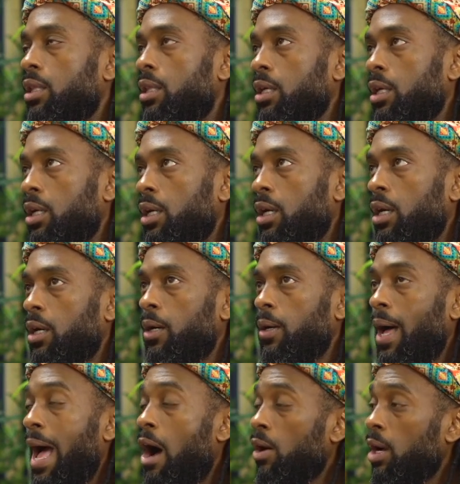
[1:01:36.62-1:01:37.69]

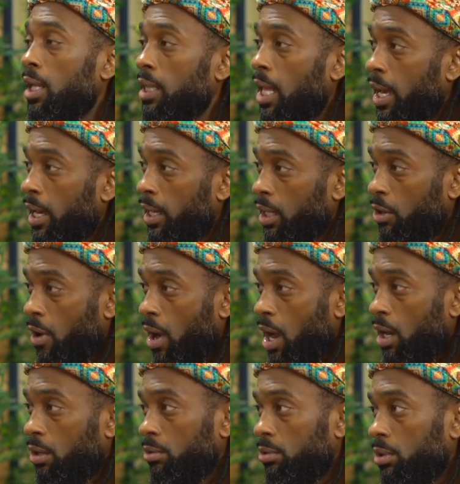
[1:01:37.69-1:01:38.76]
The alkaline
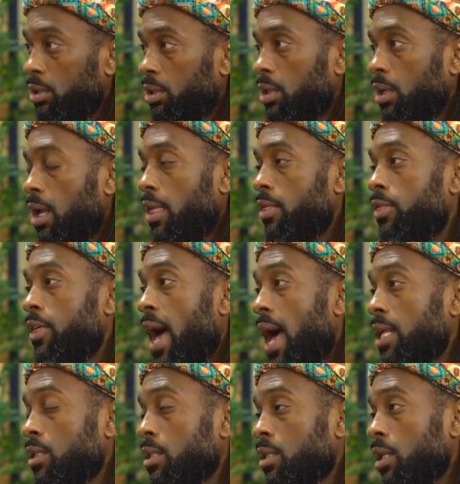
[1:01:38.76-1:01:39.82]
crowd,
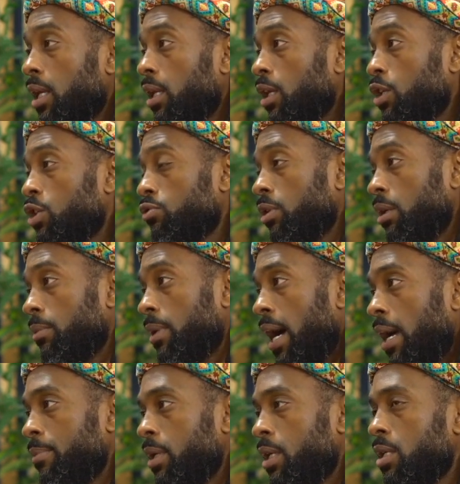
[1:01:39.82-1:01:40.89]
that's an extreme
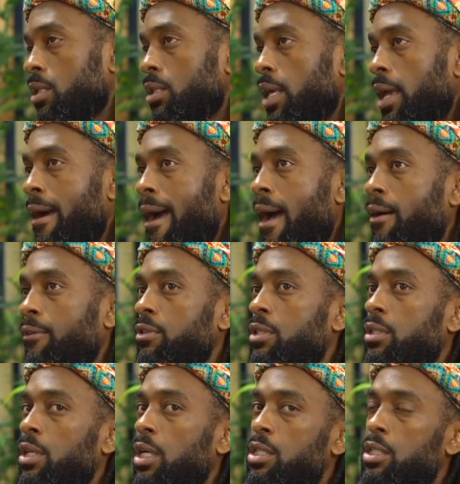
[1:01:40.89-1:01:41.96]
diet because they have
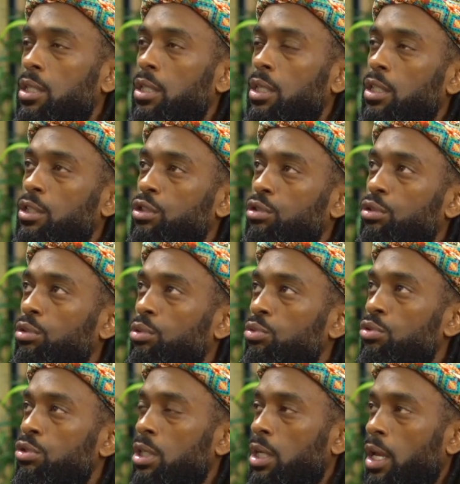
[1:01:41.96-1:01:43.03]
such an
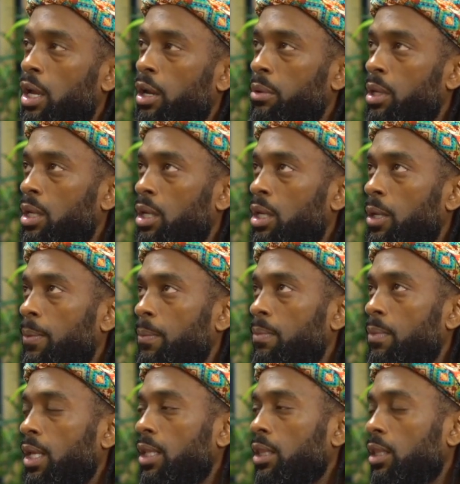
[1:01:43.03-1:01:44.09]
exclusionary
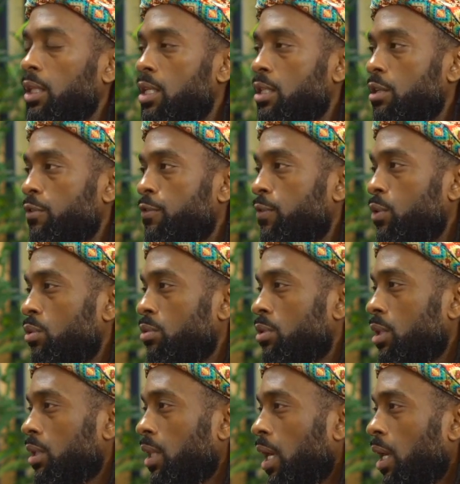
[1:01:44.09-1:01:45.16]
list of
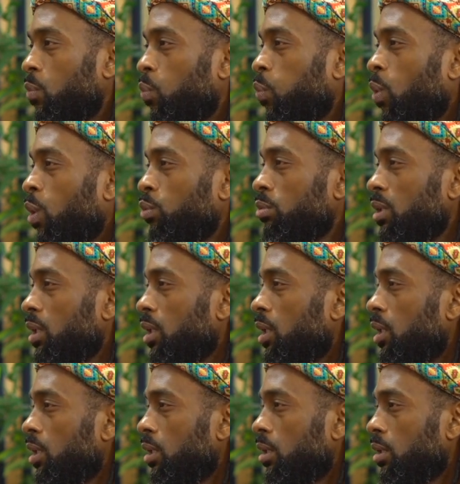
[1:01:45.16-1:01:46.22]
foods that they won't
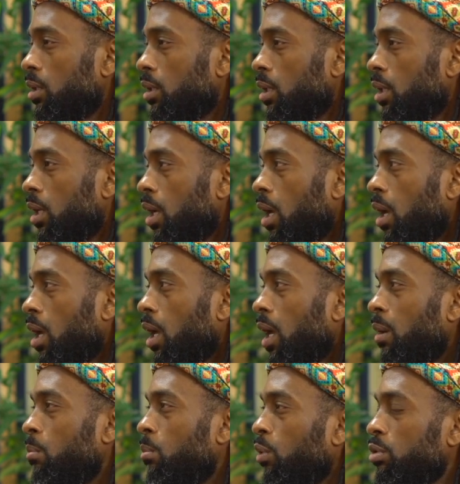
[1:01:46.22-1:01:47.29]
eat.
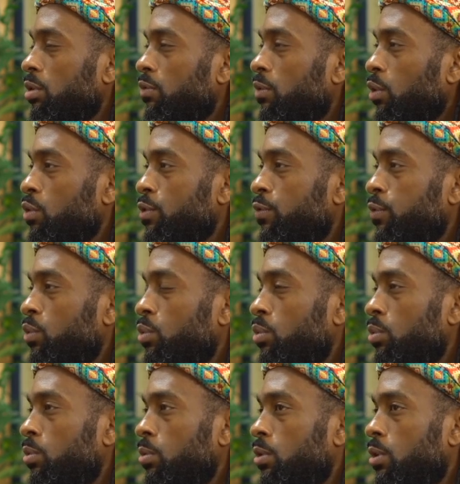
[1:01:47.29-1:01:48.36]
And most of those
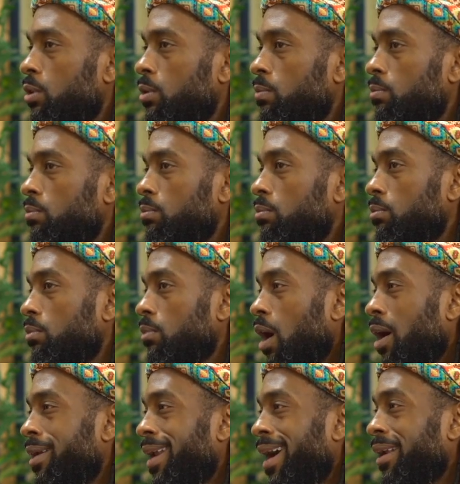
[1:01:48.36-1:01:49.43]
foods
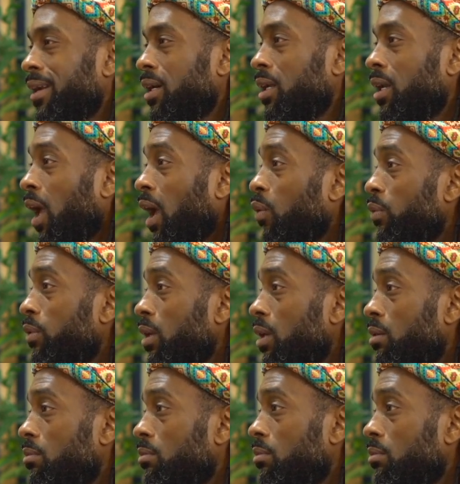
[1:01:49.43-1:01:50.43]
are not unhealthy.